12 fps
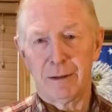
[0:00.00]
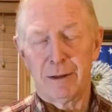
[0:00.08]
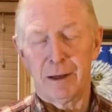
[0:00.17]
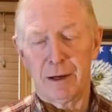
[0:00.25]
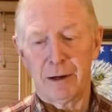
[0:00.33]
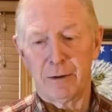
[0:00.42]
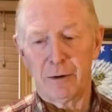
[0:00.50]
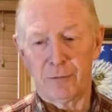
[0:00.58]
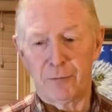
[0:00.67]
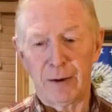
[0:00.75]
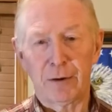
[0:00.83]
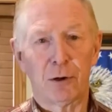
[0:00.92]
another
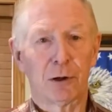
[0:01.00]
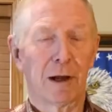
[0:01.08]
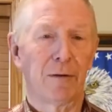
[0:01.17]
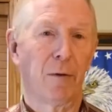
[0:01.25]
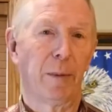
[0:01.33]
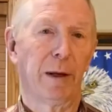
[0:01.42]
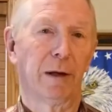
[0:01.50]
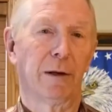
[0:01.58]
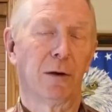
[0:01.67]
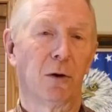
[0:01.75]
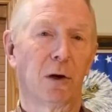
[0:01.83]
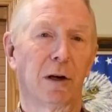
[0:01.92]
federal government
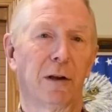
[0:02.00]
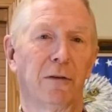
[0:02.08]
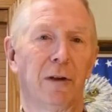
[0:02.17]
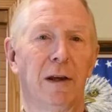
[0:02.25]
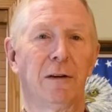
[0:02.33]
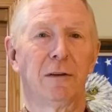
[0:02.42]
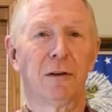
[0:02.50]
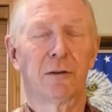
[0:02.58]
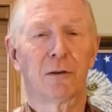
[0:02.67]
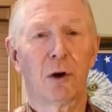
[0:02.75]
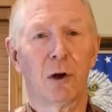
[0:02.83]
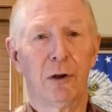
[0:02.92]
organization is
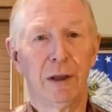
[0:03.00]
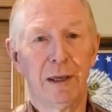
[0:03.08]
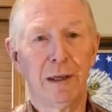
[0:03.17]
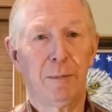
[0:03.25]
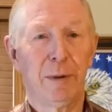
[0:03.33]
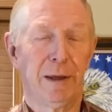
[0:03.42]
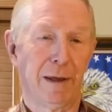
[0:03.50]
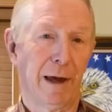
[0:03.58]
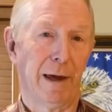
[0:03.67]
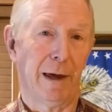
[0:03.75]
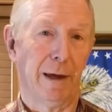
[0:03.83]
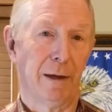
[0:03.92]
called the
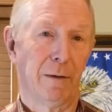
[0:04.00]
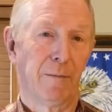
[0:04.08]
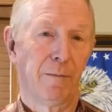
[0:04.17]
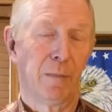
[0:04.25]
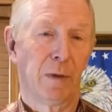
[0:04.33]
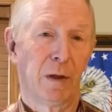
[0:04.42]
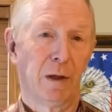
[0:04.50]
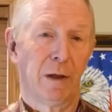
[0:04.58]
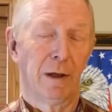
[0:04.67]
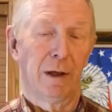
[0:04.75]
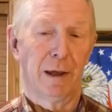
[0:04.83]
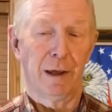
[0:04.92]
EPA,
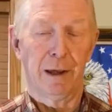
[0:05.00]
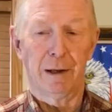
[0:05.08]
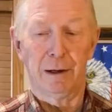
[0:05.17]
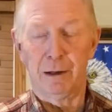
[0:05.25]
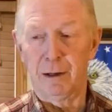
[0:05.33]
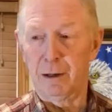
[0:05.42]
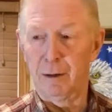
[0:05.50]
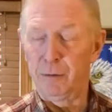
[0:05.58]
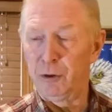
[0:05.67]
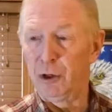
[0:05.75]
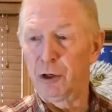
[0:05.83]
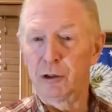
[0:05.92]
and uh,
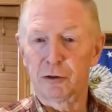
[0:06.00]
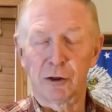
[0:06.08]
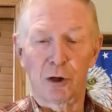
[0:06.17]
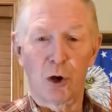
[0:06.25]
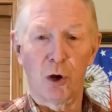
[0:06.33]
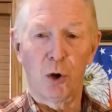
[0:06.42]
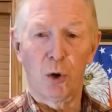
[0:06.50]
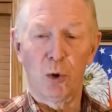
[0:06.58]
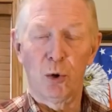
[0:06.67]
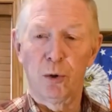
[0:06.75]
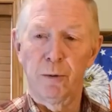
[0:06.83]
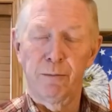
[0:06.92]
years
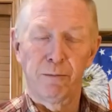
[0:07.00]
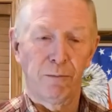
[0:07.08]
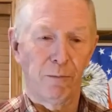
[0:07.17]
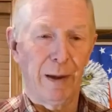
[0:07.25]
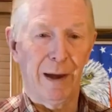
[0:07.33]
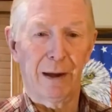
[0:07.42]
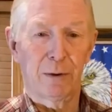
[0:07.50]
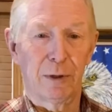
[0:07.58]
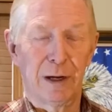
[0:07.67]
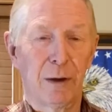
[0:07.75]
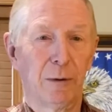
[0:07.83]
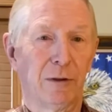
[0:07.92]
ago, back when
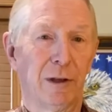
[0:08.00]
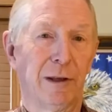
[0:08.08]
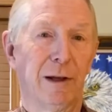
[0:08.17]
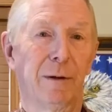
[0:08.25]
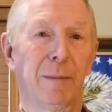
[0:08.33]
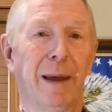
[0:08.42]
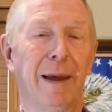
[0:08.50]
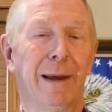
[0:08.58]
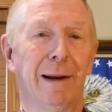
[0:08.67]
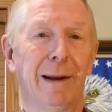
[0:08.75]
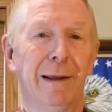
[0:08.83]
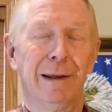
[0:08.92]
I was a young
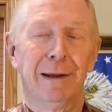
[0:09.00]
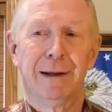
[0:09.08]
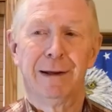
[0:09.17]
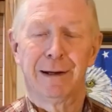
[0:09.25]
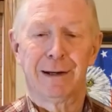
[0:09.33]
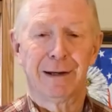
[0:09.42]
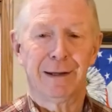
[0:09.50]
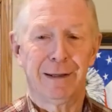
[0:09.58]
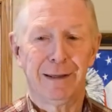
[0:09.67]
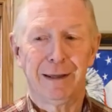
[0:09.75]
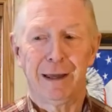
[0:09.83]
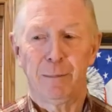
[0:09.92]
man, uh,
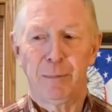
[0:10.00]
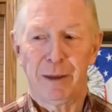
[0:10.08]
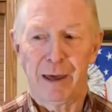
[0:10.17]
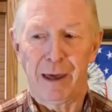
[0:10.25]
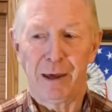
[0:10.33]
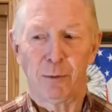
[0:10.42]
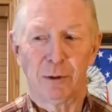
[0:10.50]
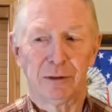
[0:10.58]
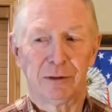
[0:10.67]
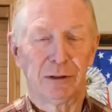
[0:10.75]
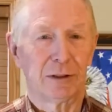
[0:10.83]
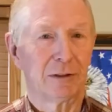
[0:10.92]
the EPA
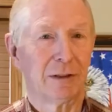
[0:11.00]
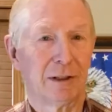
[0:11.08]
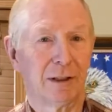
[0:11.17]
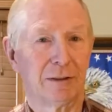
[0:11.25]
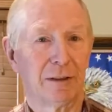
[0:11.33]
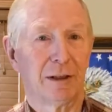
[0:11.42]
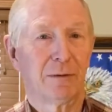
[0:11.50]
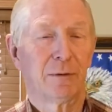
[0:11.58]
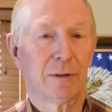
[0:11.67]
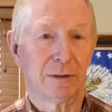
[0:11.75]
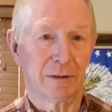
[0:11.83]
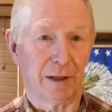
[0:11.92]
was just in its
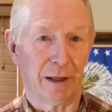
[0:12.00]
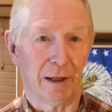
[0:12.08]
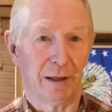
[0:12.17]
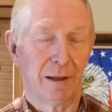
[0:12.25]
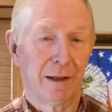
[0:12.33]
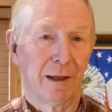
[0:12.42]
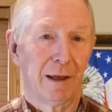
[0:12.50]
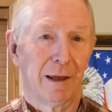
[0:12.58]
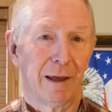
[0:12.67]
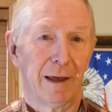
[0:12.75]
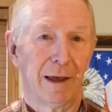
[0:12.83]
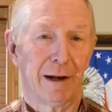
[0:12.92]
infancy
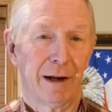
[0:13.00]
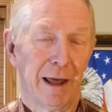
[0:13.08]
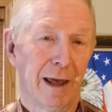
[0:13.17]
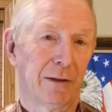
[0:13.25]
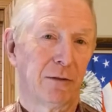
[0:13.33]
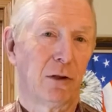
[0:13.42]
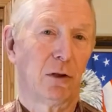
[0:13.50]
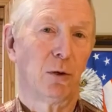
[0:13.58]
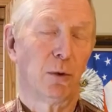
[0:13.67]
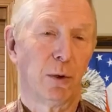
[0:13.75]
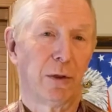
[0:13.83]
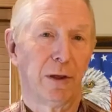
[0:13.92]
and it has to
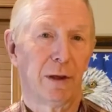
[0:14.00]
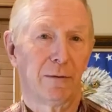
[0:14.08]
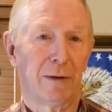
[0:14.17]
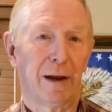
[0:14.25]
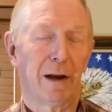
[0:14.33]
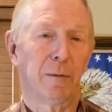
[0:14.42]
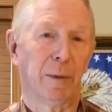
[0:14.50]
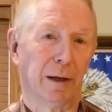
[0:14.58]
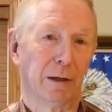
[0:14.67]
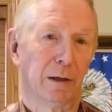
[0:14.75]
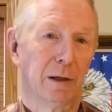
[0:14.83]
do with the environment.